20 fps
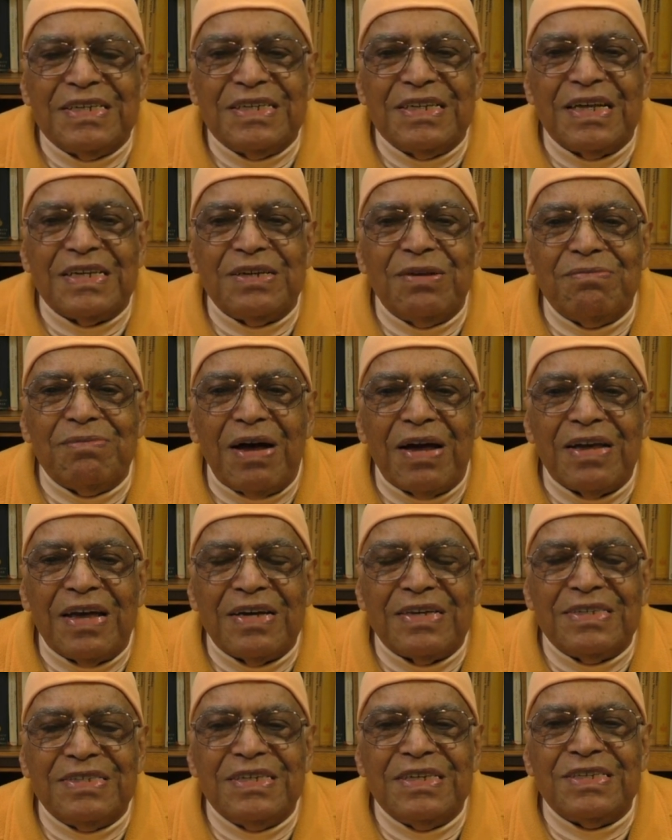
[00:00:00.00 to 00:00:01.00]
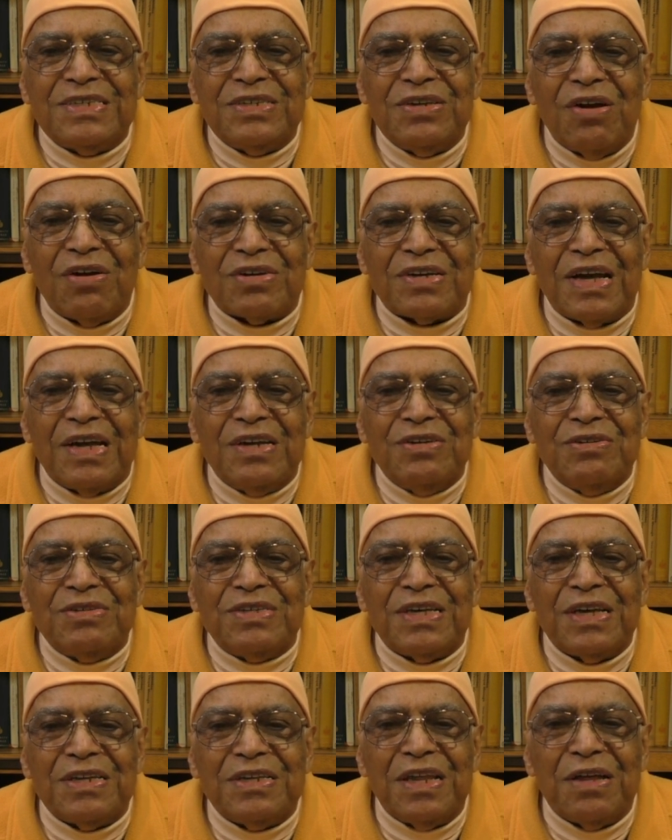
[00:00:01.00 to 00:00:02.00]
that Maya exists, nor can you
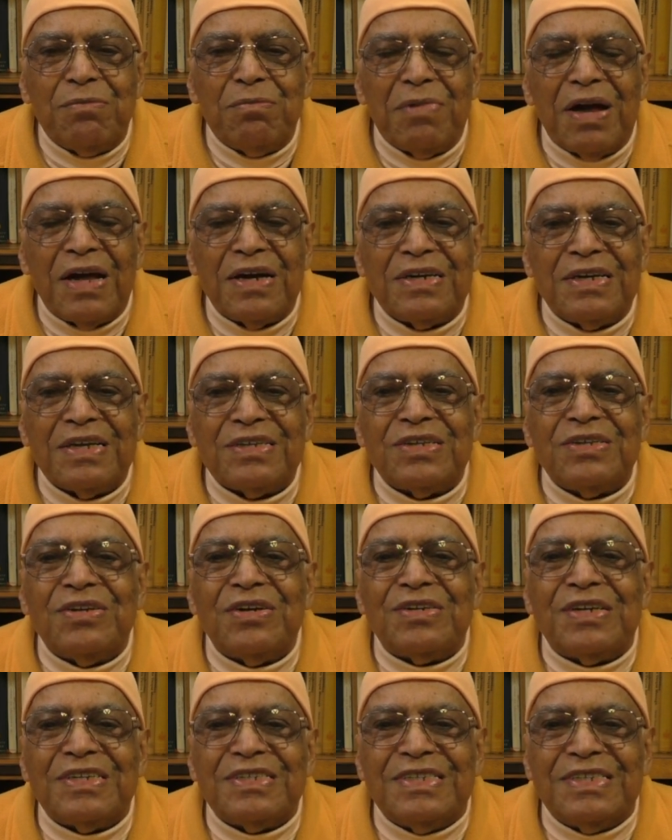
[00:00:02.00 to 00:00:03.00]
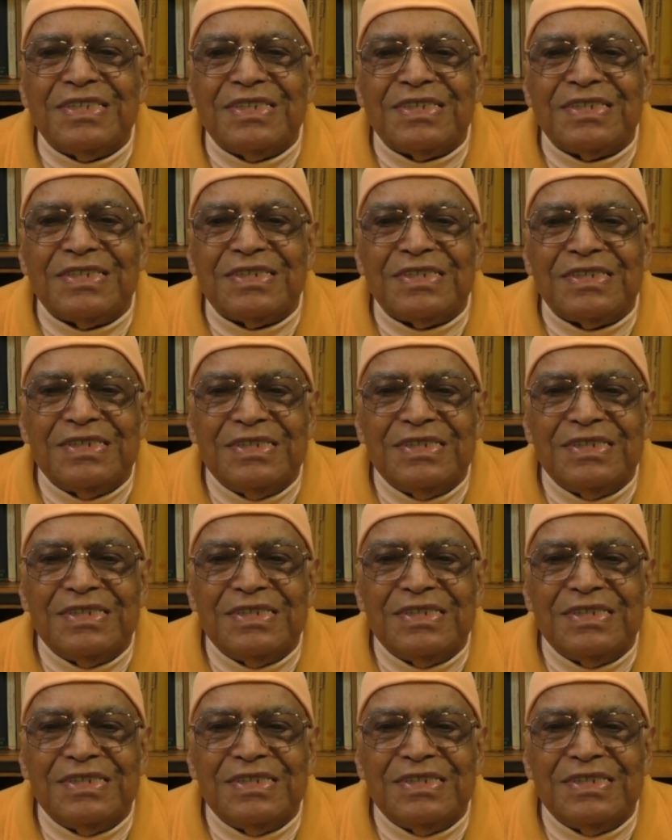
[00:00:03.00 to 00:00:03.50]
say that Maya does not exist.